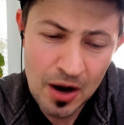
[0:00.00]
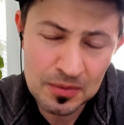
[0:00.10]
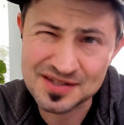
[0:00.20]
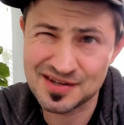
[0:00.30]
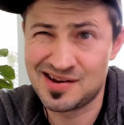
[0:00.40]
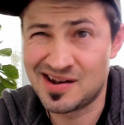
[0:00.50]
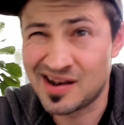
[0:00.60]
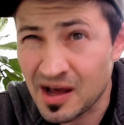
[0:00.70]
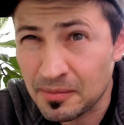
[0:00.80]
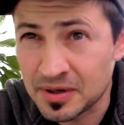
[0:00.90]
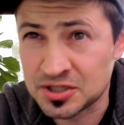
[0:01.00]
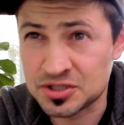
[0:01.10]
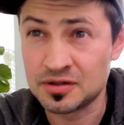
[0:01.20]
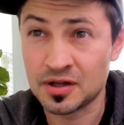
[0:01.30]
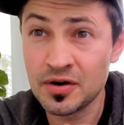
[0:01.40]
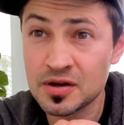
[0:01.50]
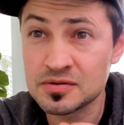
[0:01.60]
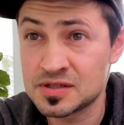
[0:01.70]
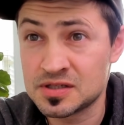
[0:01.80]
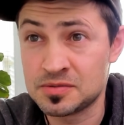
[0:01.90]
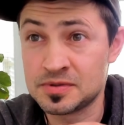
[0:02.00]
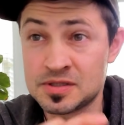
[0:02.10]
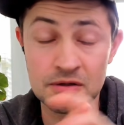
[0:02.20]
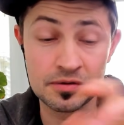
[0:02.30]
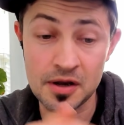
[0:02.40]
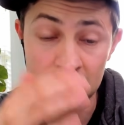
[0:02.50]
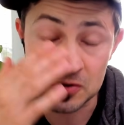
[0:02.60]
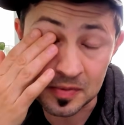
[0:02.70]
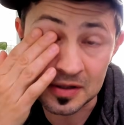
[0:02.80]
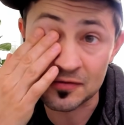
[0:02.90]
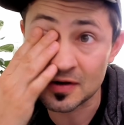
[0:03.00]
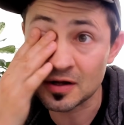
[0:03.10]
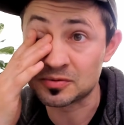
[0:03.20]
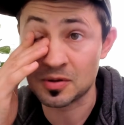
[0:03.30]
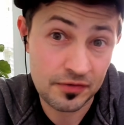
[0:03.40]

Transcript: I would say not much. Their ecosystem is still needing to be developed,